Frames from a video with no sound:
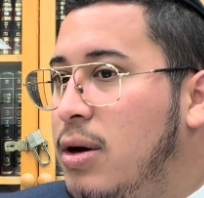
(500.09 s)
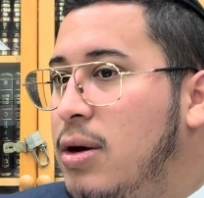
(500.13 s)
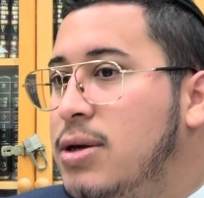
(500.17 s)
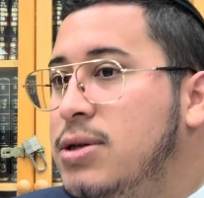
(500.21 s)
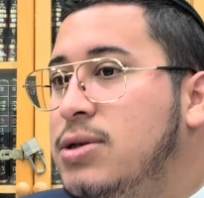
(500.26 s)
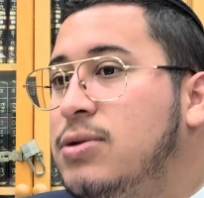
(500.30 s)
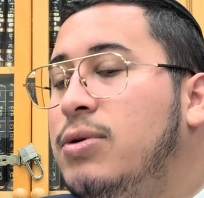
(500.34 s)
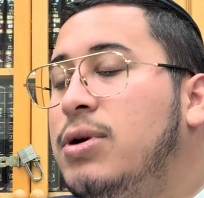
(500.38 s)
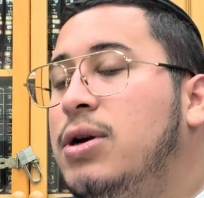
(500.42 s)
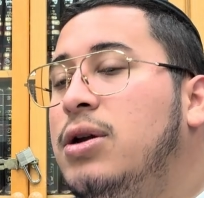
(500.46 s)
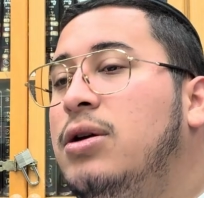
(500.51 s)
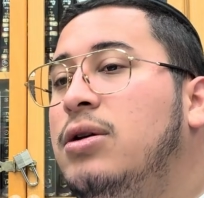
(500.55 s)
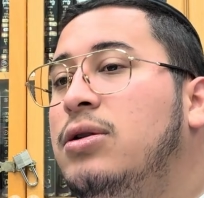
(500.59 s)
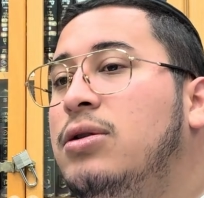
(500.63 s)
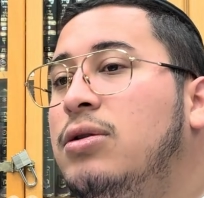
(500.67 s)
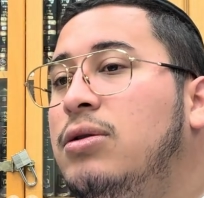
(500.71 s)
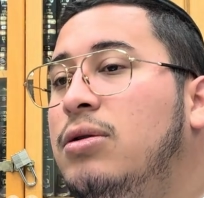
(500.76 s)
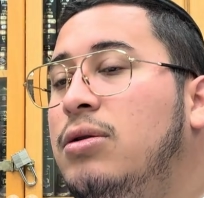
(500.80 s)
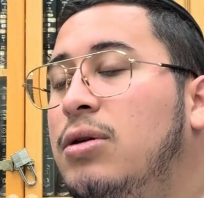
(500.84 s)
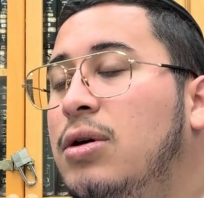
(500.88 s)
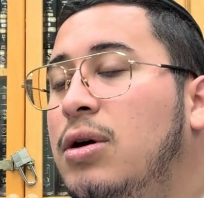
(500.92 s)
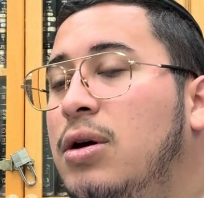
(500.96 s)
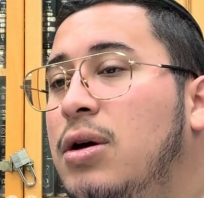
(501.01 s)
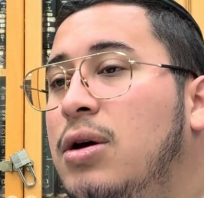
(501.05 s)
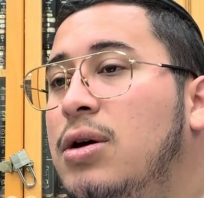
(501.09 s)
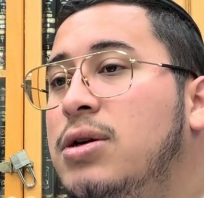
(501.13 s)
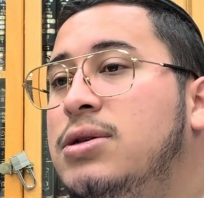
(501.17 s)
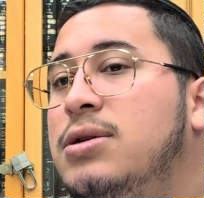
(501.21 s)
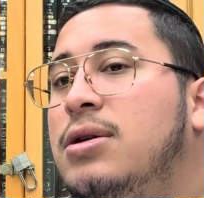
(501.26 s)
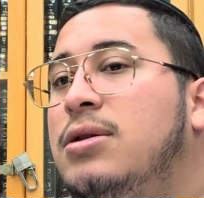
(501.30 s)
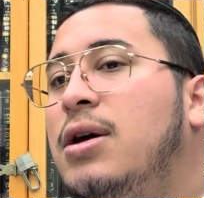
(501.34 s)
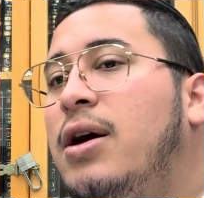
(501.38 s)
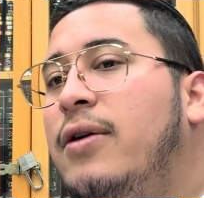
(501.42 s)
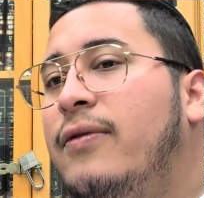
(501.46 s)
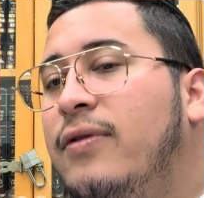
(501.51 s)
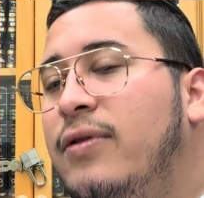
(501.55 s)
So what do?
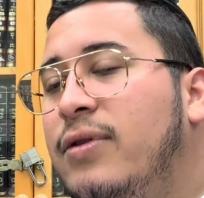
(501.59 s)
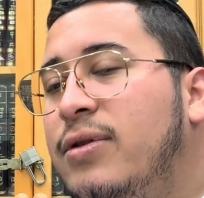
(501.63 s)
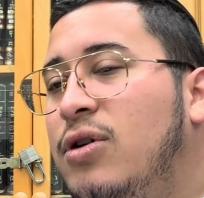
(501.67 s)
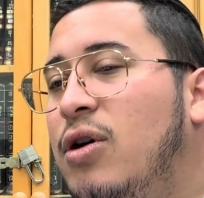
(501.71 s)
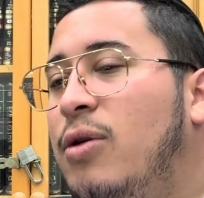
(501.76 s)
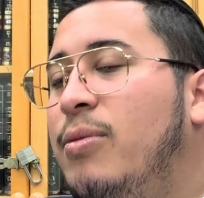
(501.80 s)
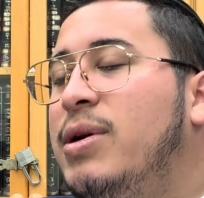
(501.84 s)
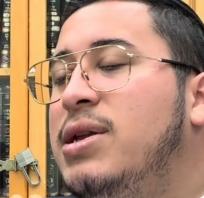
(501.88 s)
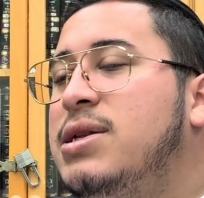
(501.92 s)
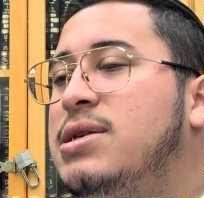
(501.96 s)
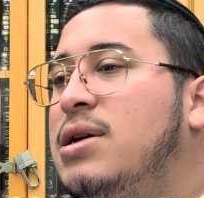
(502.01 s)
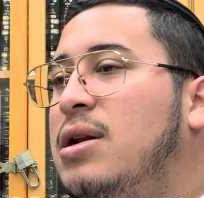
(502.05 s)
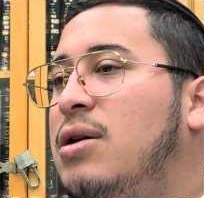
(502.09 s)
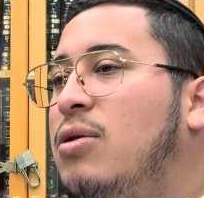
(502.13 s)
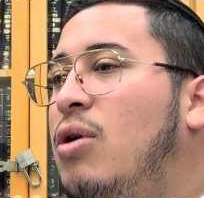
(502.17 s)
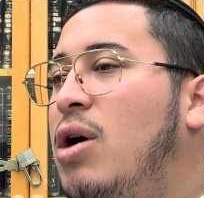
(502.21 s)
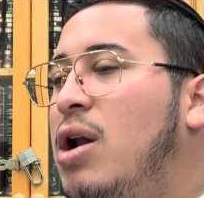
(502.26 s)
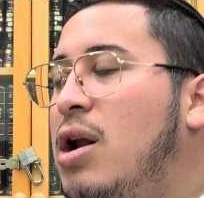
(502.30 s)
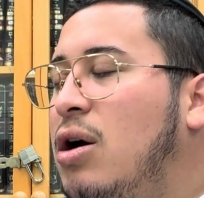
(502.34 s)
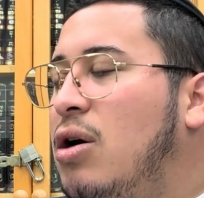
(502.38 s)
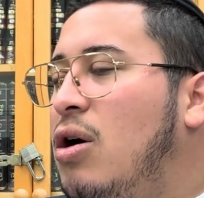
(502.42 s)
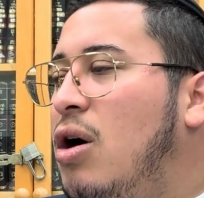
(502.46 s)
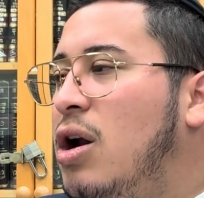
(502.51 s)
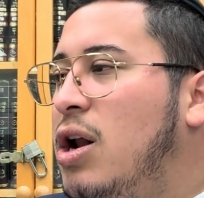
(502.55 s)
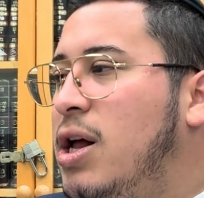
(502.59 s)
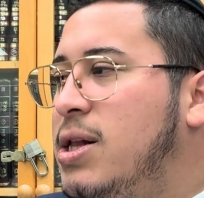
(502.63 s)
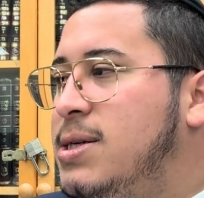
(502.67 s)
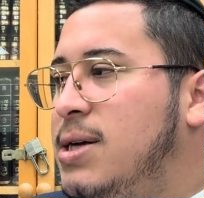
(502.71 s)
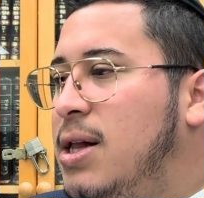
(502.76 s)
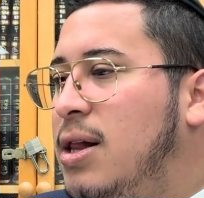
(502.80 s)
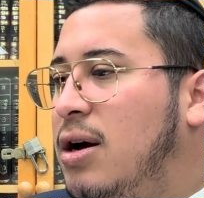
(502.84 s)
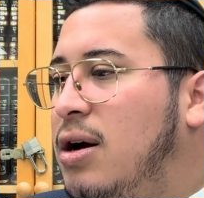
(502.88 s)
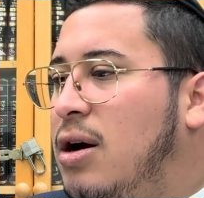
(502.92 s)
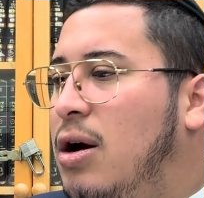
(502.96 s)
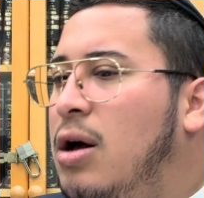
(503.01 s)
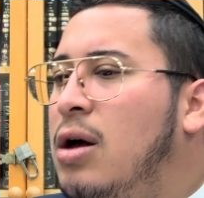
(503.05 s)
So therefore nobody's going to want to go on
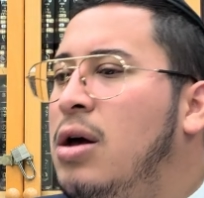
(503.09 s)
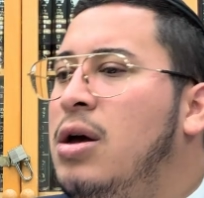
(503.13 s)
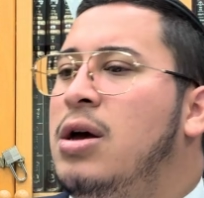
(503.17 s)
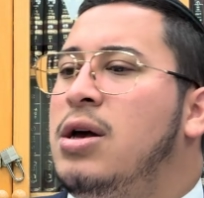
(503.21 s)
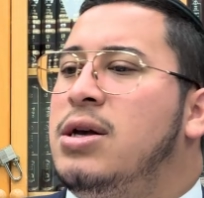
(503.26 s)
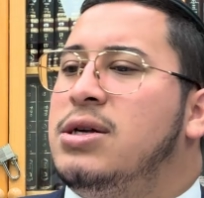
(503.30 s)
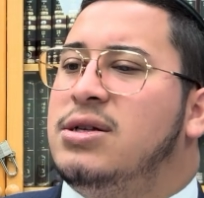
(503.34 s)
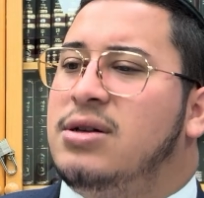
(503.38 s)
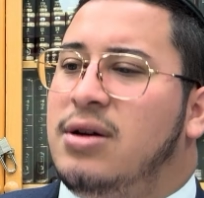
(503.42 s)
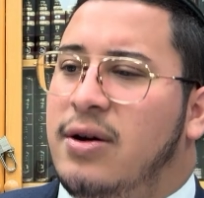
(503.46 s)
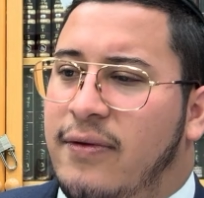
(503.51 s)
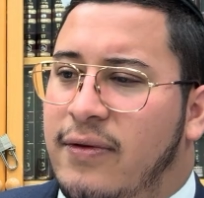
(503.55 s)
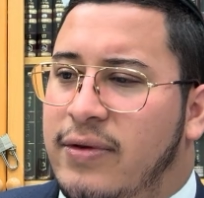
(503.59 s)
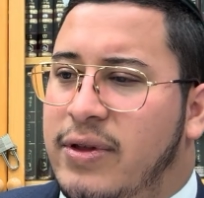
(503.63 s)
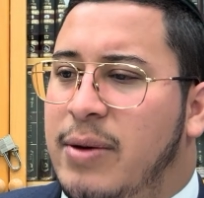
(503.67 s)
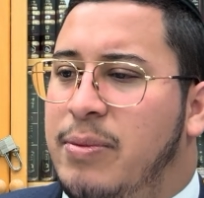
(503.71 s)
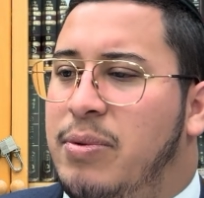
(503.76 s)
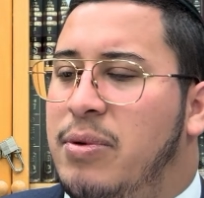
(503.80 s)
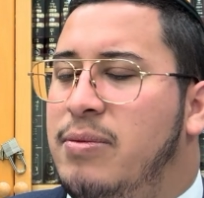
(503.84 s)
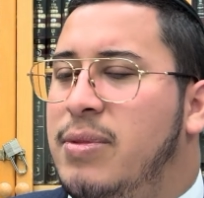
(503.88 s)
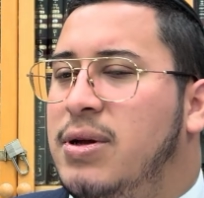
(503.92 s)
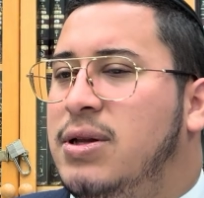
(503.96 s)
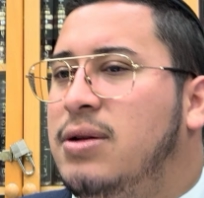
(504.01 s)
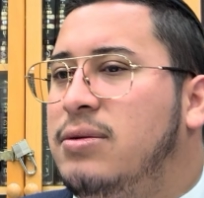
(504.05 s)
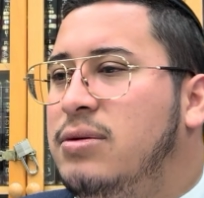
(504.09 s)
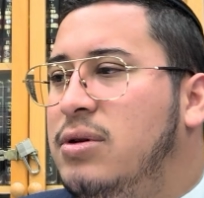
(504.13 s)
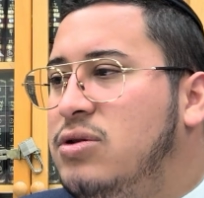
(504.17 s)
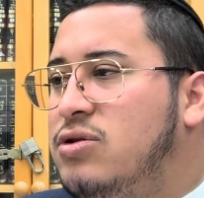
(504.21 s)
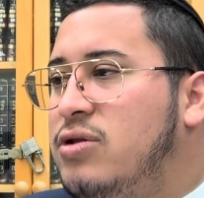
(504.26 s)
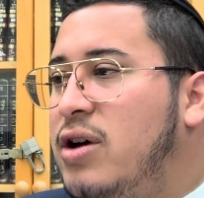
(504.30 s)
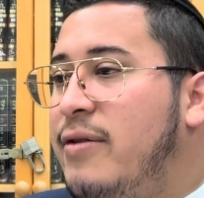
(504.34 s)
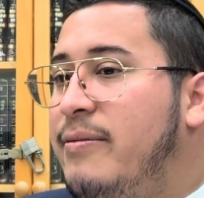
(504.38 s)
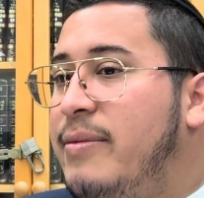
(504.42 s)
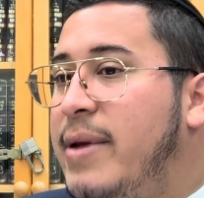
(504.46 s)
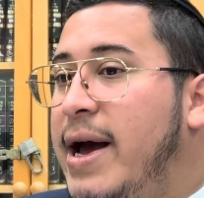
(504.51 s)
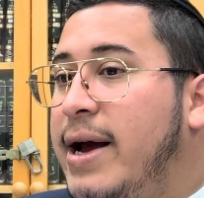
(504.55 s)
Hatzalah call. So therefore they permitted the
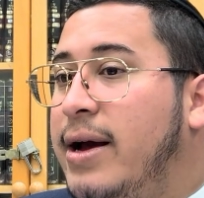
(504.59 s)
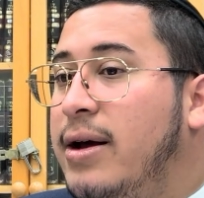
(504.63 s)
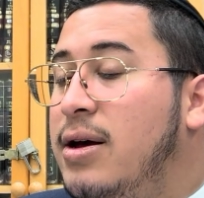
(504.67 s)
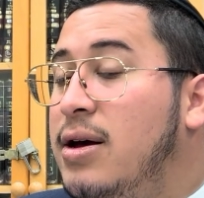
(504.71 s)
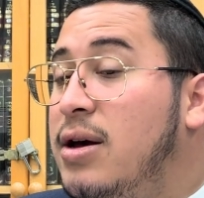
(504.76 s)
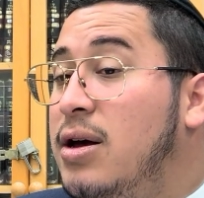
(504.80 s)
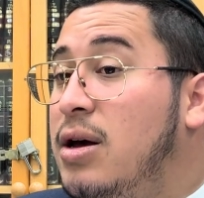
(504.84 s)
drive back.